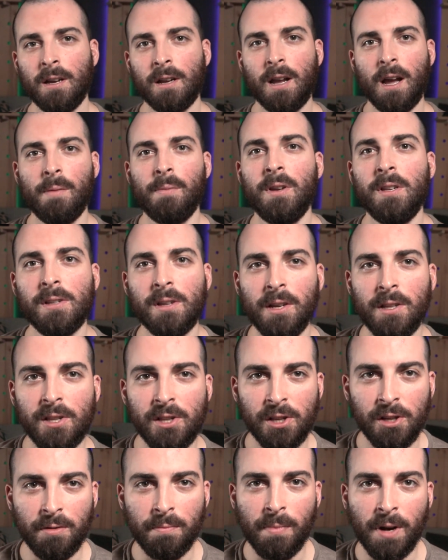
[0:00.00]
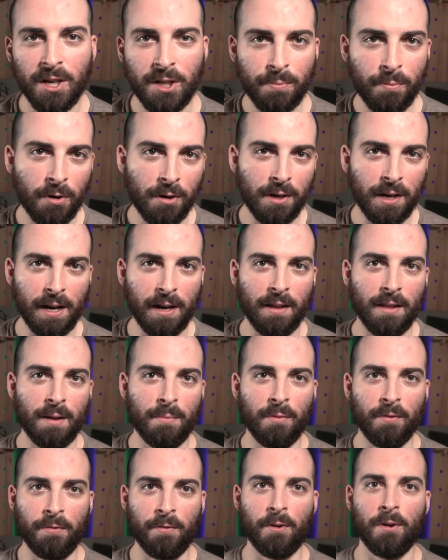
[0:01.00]
Companies consume much more data
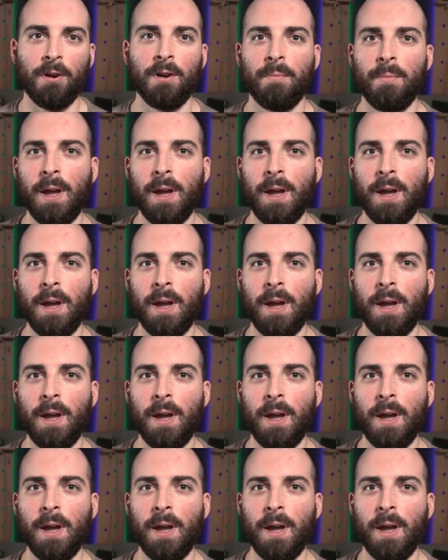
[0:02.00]
than before to